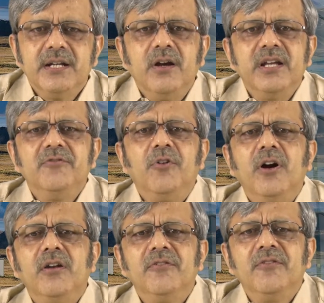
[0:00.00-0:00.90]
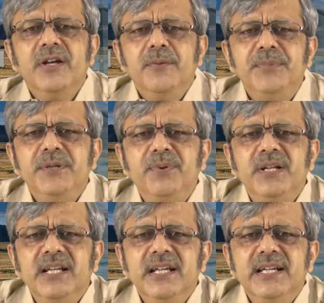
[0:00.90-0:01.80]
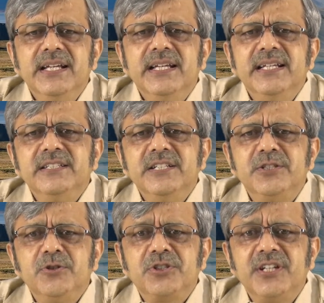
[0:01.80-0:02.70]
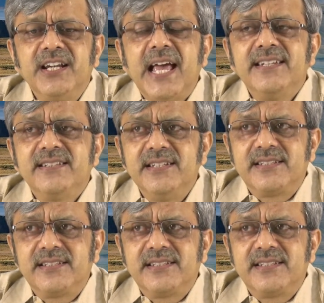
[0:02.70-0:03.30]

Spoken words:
Now involve people in institutionalized